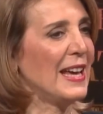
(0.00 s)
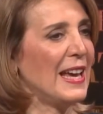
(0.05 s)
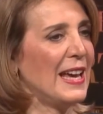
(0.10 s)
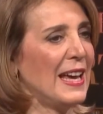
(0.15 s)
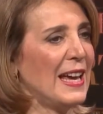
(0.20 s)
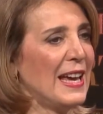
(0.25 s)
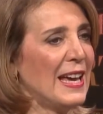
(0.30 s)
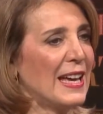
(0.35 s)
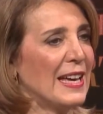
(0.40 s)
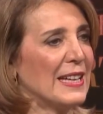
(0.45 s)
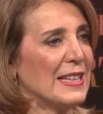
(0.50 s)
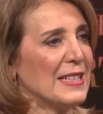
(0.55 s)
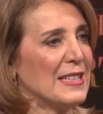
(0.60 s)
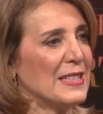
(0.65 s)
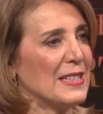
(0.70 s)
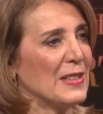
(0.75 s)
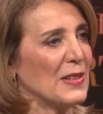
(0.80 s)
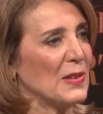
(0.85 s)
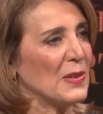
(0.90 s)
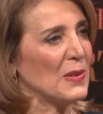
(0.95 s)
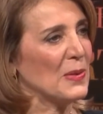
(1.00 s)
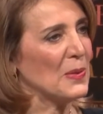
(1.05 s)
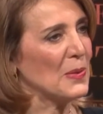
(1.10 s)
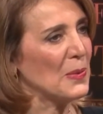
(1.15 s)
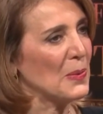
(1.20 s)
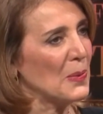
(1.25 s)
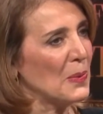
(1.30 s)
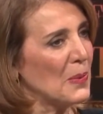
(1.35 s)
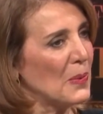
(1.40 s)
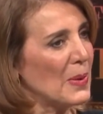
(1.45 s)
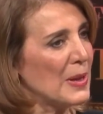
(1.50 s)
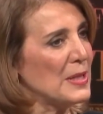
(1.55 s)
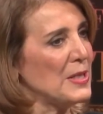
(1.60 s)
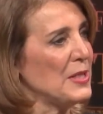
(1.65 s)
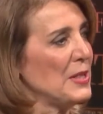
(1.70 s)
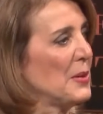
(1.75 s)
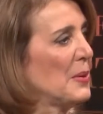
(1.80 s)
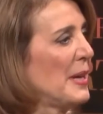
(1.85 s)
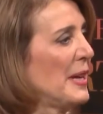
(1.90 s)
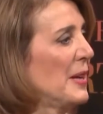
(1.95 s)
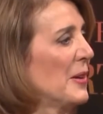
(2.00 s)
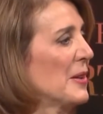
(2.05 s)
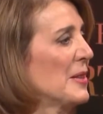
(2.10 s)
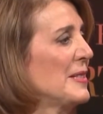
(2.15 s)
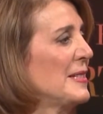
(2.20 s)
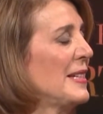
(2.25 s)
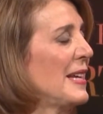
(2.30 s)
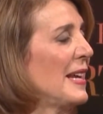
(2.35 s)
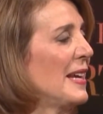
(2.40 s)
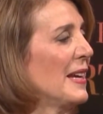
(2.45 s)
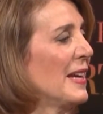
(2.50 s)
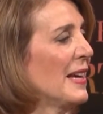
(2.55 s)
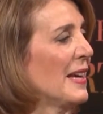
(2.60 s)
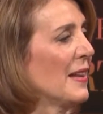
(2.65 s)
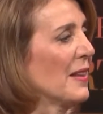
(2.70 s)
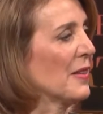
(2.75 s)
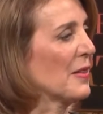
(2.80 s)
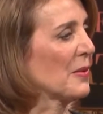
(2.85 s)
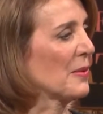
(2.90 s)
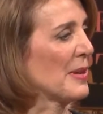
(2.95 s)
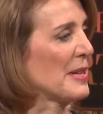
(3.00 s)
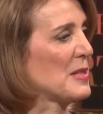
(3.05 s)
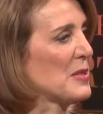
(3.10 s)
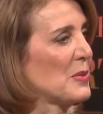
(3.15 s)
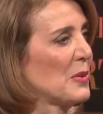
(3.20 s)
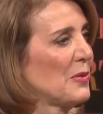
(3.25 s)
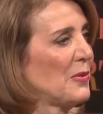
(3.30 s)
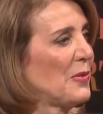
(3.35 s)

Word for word: And once you anchor it in data, the rest will